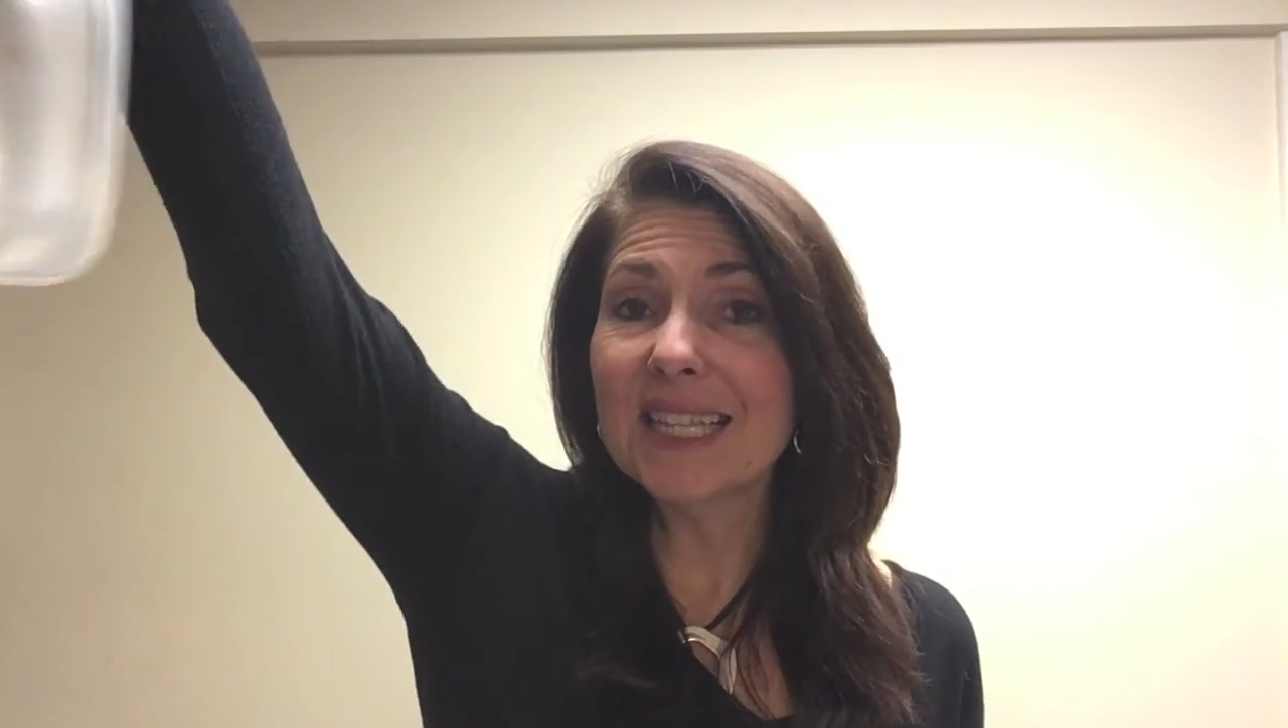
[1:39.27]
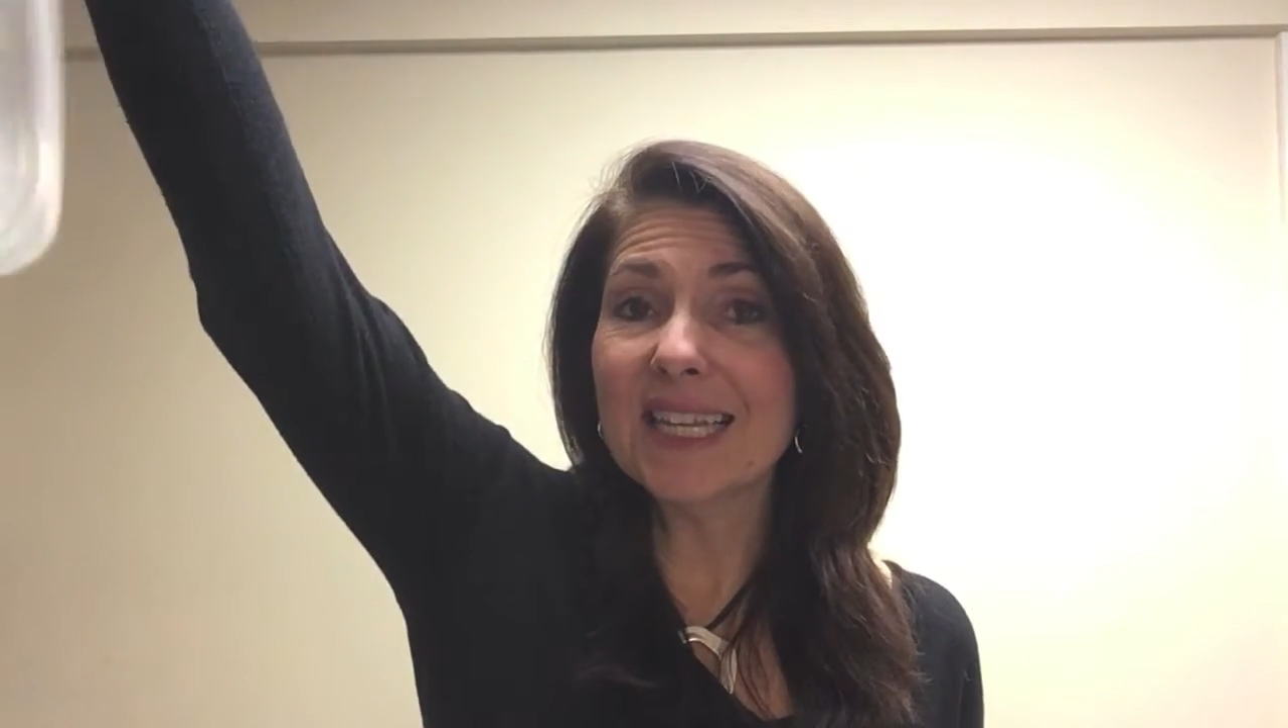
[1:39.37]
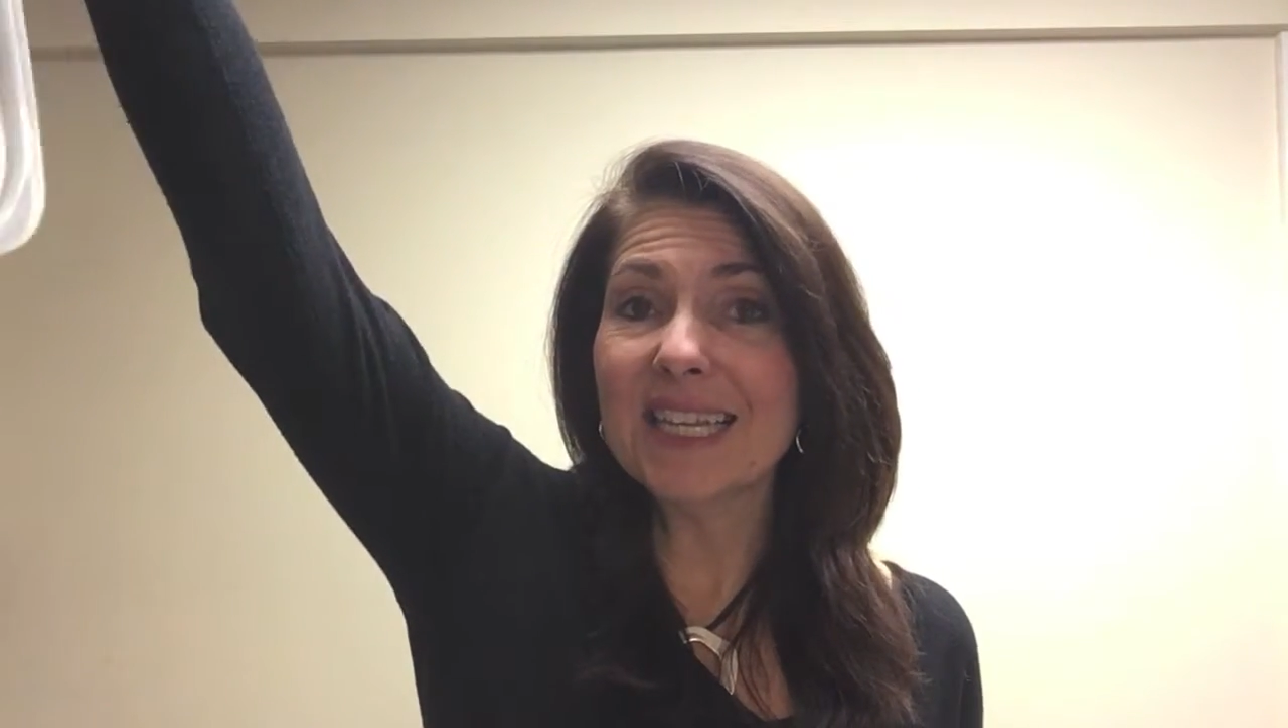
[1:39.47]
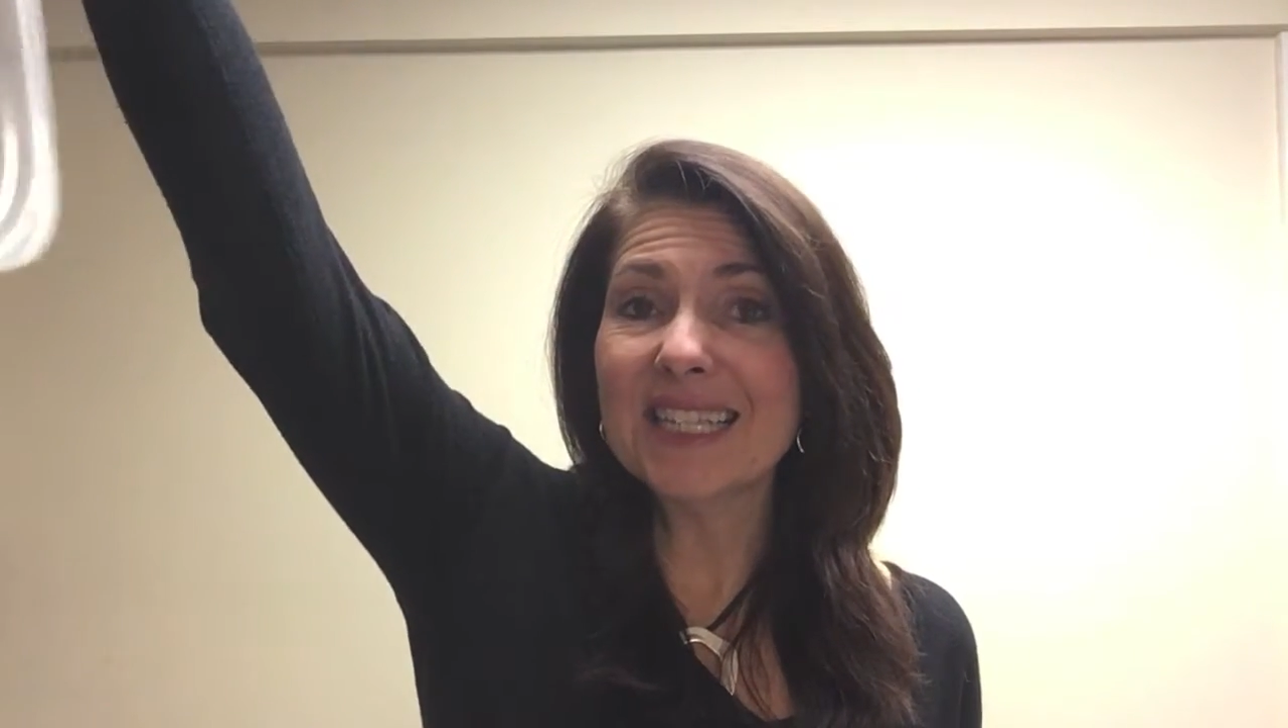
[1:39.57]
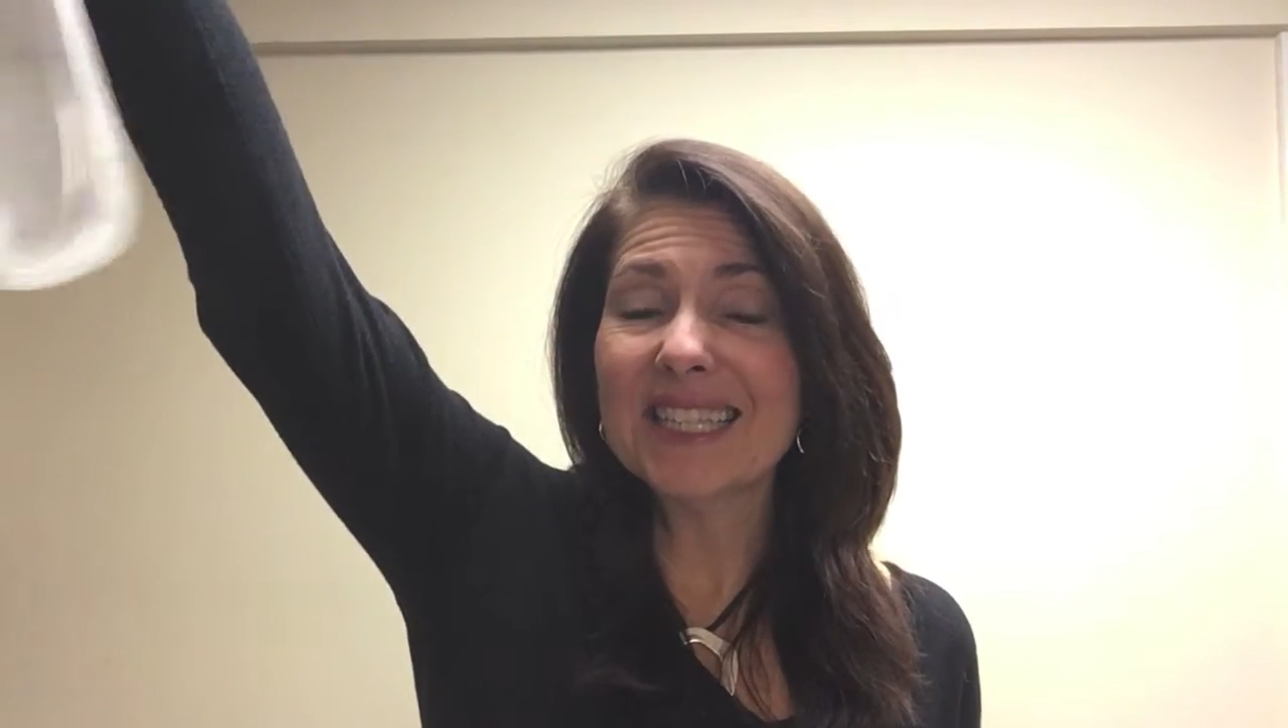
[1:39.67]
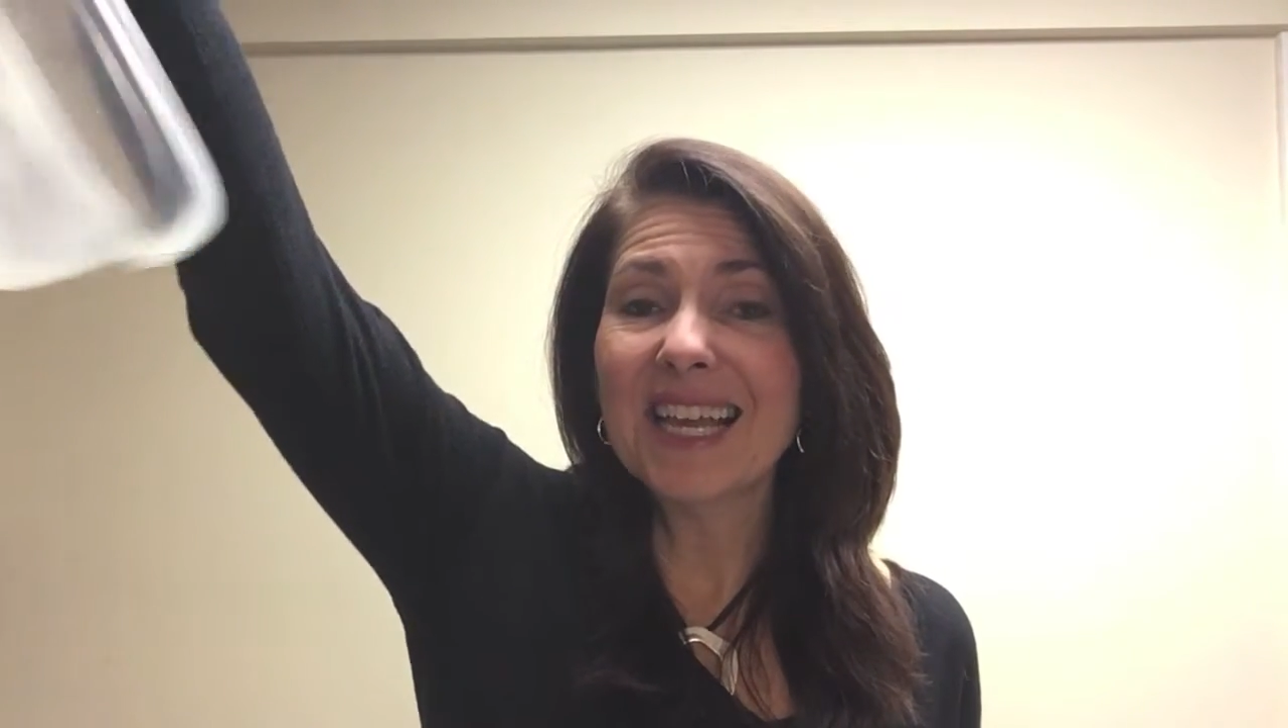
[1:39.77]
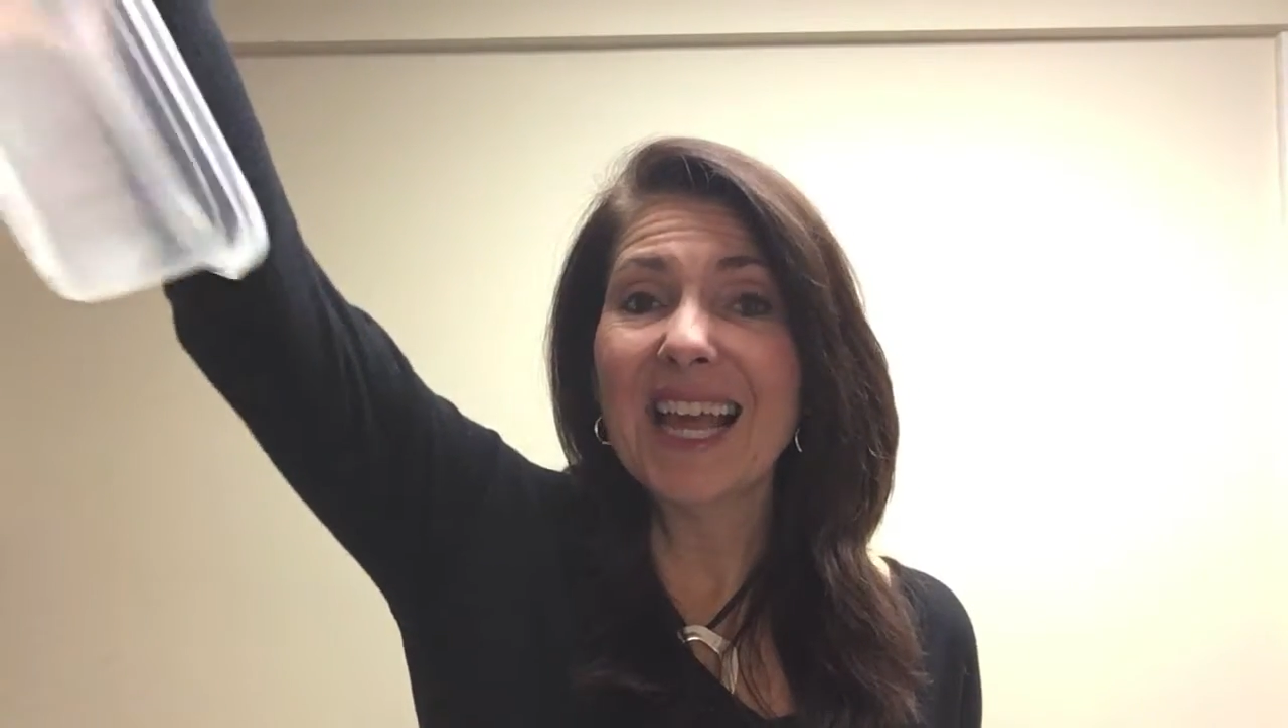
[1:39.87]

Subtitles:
these,